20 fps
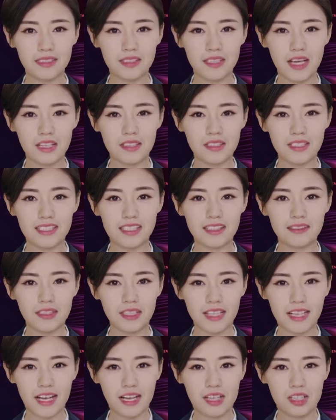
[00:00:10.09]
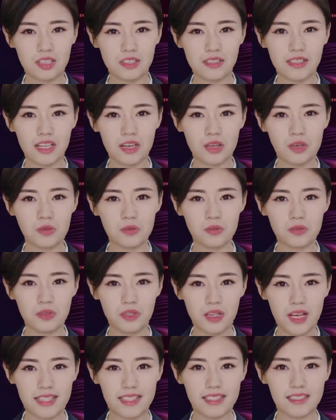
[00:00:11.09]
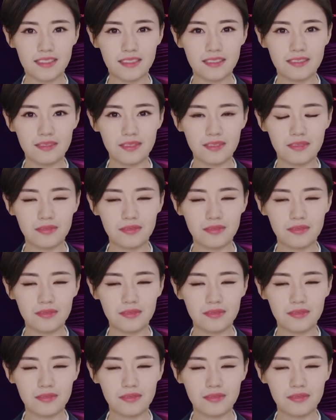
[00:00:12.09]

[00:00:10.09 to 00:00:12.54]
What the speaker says: drivers of the cash flow, right?